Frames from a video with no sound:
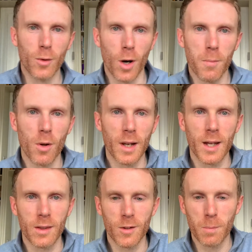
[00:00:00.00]
or I'm not
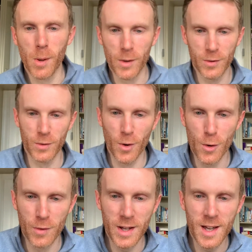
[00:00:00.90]
like this person
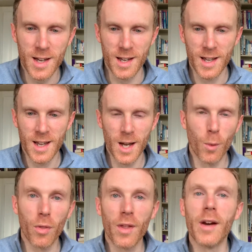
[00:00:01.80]
over here and
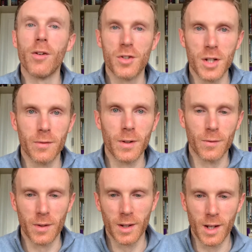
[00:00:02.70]
what they're achieving
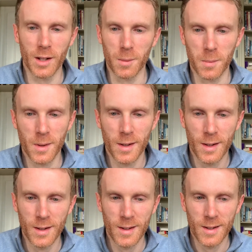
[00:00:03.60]
for the kingdom.
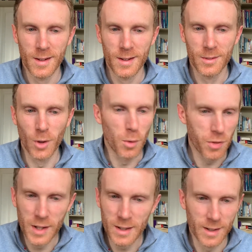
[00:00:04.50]
Don't
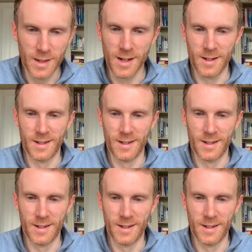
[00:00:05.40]
think like that.